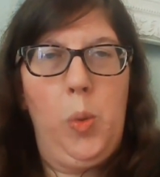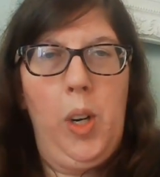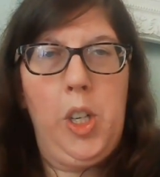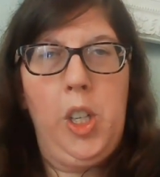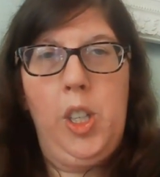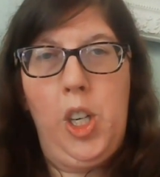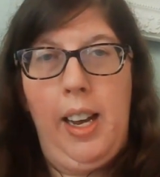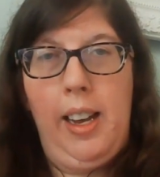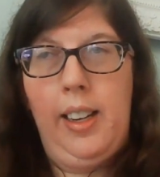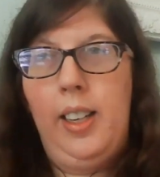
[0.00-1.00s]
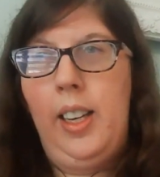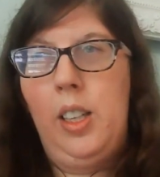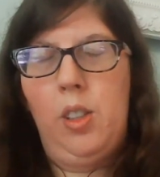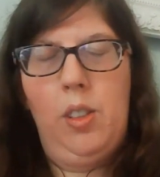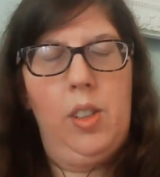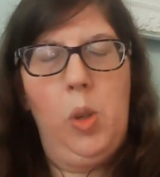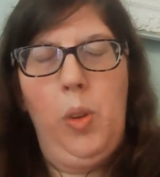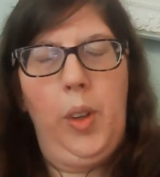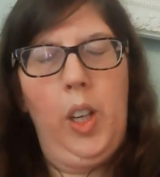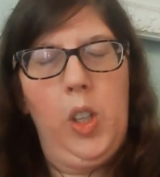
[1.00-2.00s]
Russia and China and two
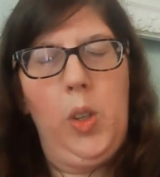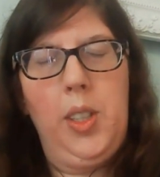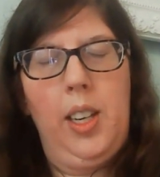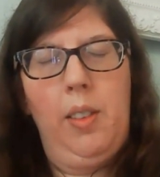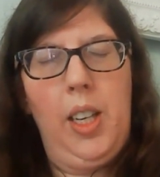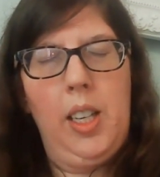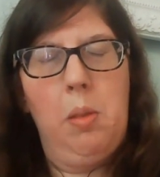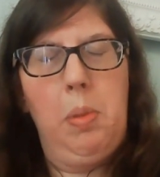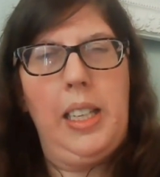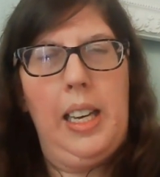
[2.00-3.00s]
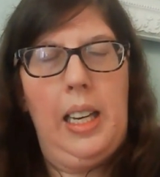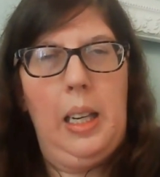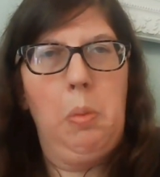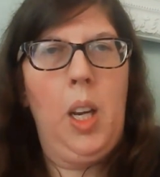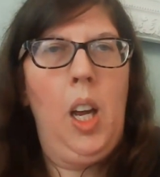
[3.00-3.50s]
other countries that have yet to be named,